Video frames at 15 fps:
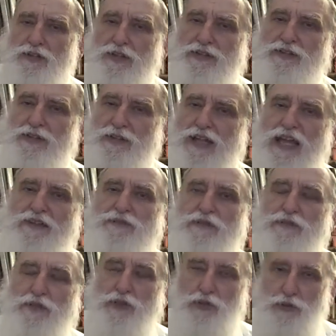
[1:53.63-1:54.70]
that the life
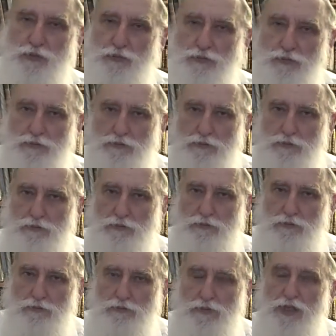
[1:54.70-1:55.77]
of a Jew
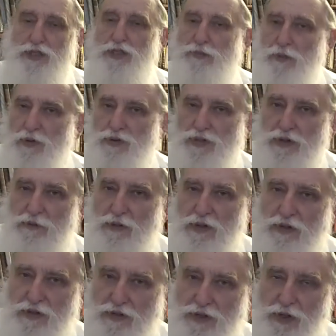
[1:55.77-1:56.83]
is supposed to be
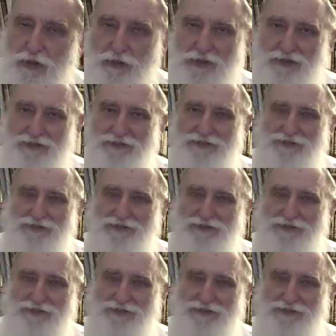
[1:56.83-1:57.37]
the Torah.